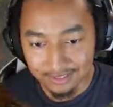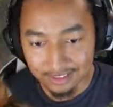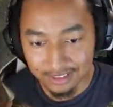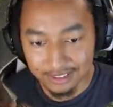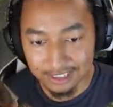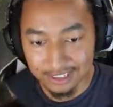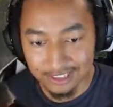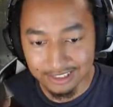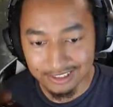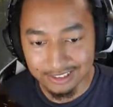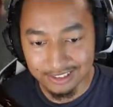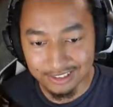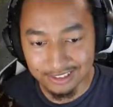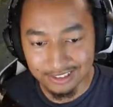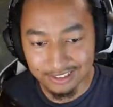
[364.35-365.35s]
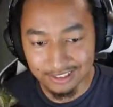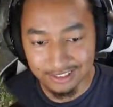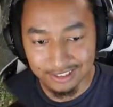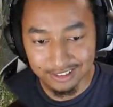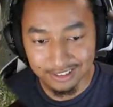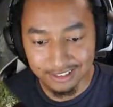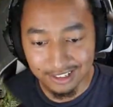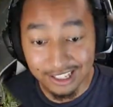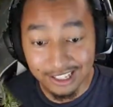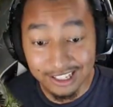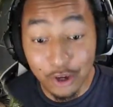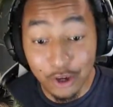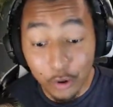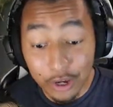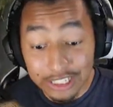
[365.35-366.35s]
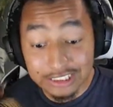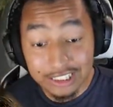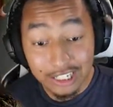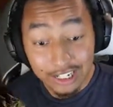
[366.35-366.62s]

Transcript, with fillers: Nah, you cut her head off. That's crazy. Yo, he's.